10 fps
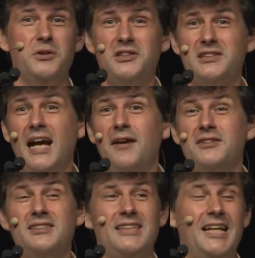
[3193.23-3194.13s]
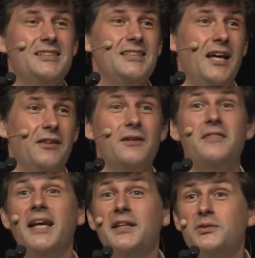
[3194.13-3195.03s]
We just have to stand together.
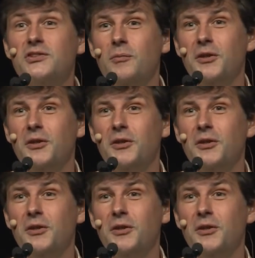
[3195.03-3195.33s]
Thank you so